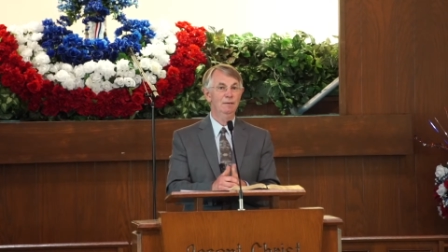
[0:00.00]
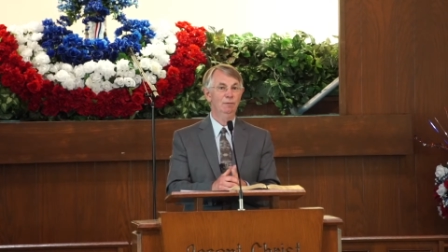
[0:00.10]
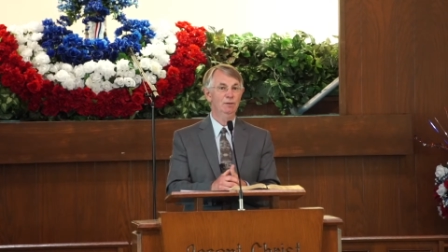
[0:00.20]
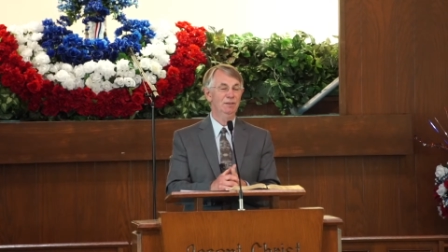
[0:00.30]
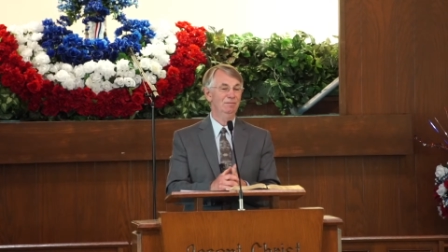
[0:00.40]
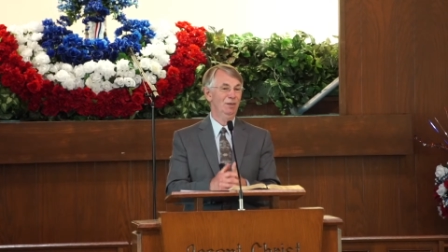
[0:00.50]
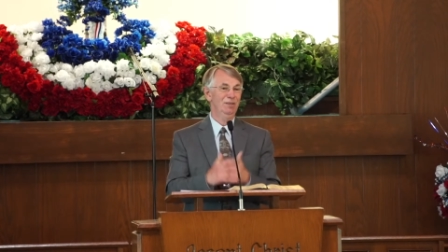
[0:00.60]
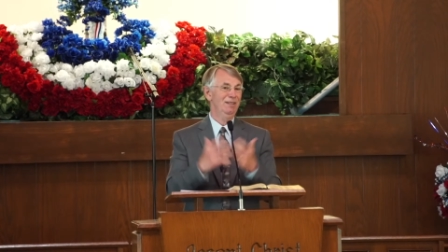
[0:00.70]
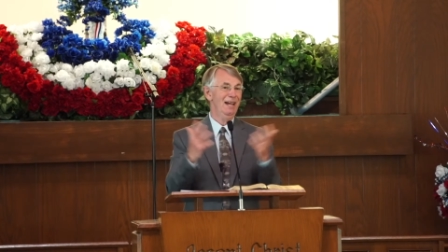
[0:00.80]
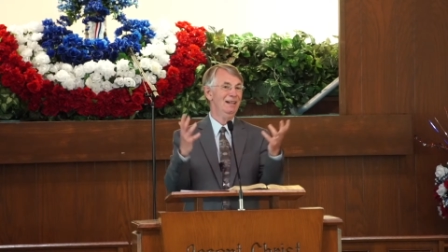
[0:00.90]
for, for
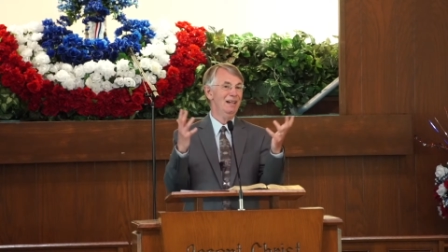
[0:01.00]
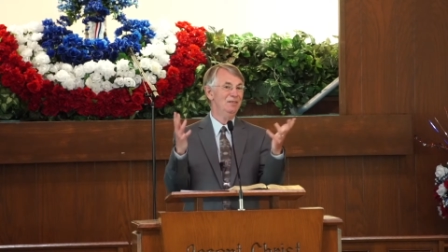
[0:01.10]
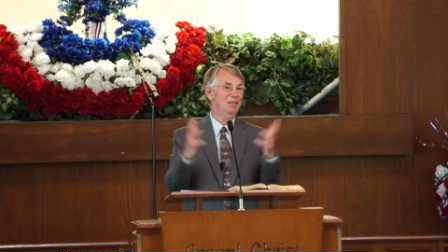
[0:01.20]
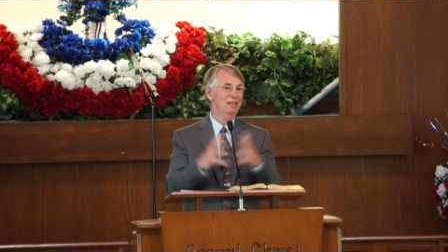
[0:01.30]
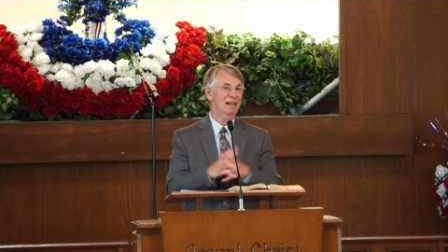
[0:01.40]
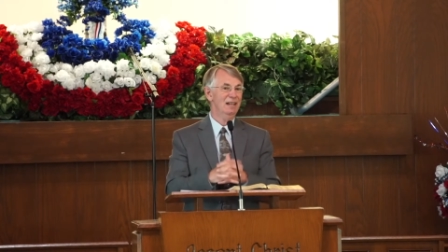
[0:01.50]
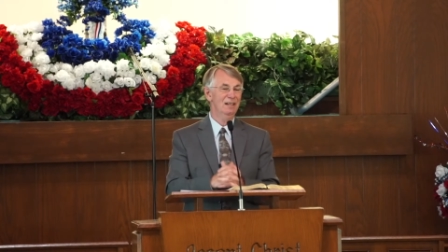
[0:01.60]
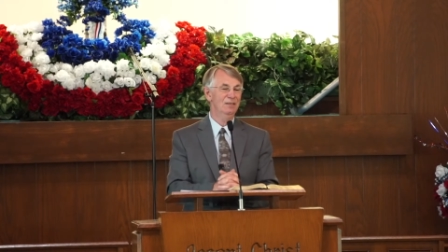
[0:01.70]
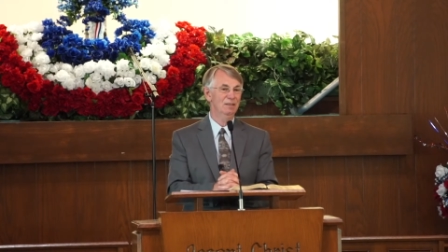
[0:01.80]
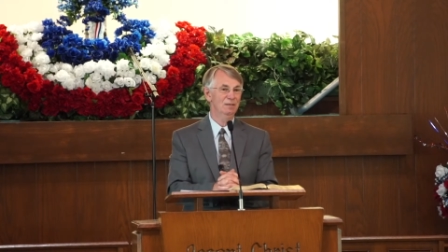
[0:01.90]
decades and
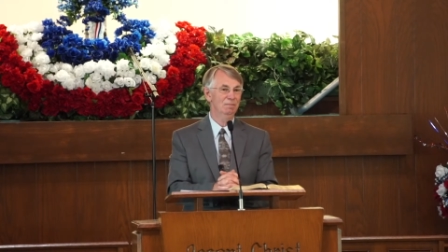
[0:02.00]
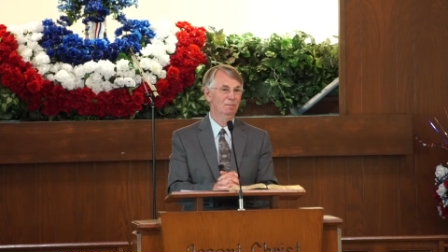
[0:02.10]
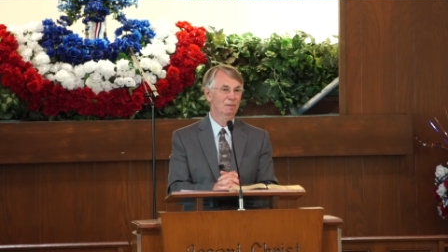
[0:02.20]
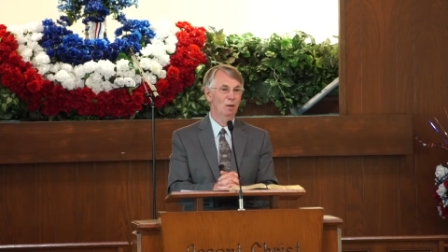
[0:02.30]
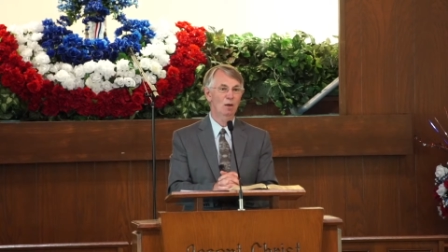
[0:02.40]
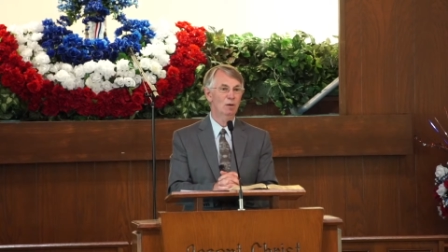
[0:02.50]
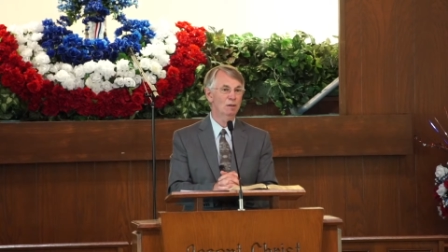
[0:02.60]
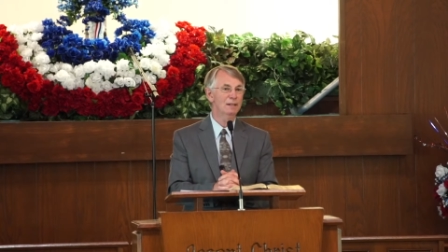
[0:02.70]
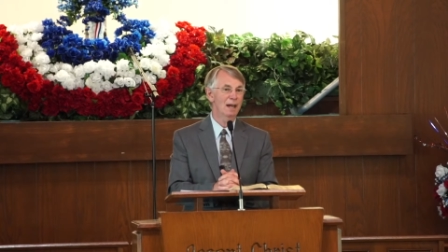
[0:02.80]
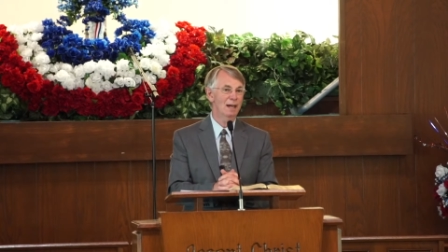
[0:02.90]
decades and long,
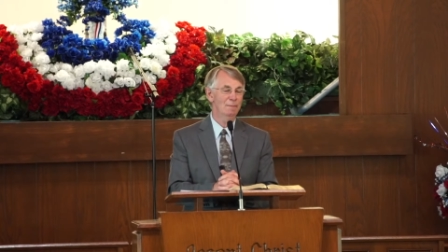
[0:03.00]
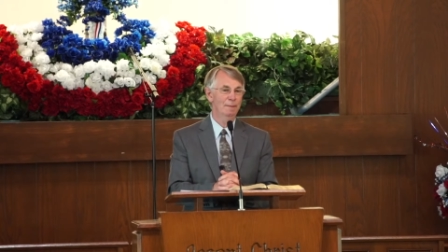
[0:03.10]
long time.